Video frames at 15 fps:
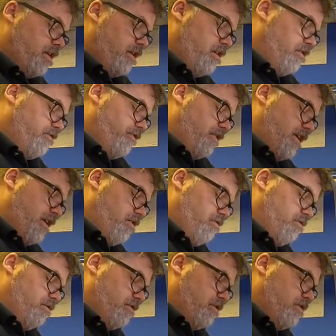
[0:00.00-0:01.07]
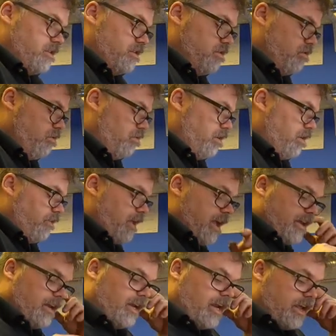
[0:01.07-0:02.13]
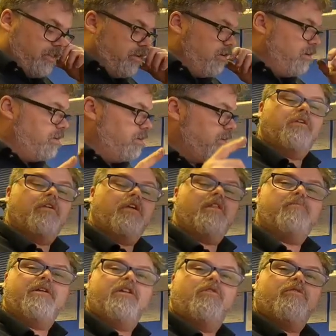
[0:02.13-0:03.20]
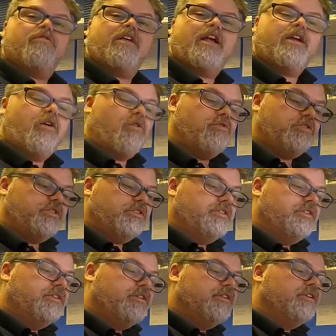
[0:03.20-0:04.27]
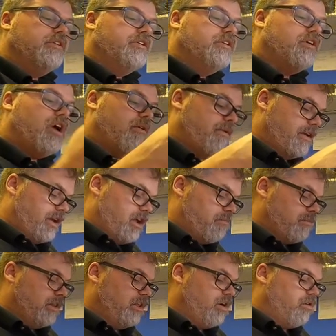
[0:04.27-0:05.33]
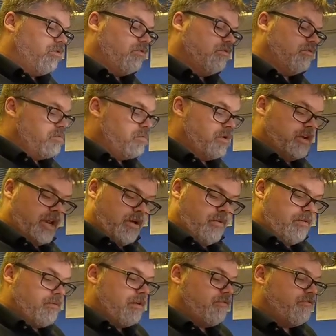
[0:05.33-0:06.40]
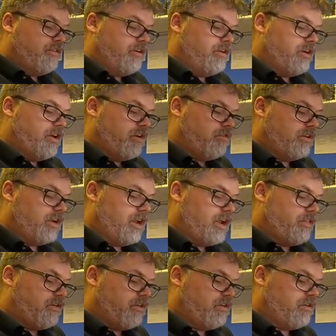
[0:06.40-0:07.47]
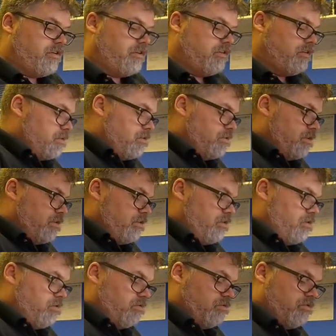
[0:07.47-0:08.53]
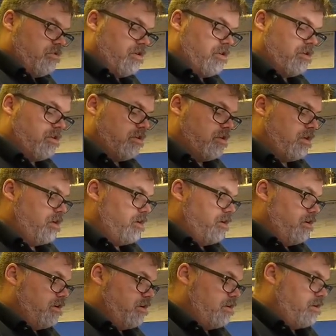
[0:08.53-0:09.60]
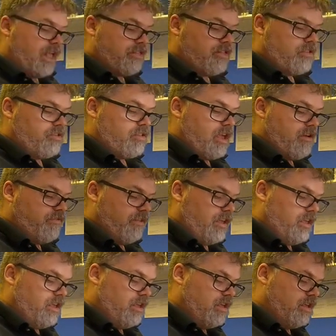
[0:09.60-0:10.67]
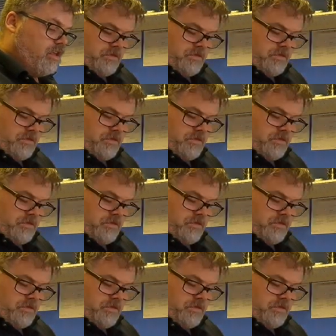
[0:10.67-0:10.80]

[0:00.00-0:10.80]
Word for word: in here for now, just to hold all that together. Anybody know where that goes? Comment down below. One day we might figure it out together. So this goes here. That's a safety.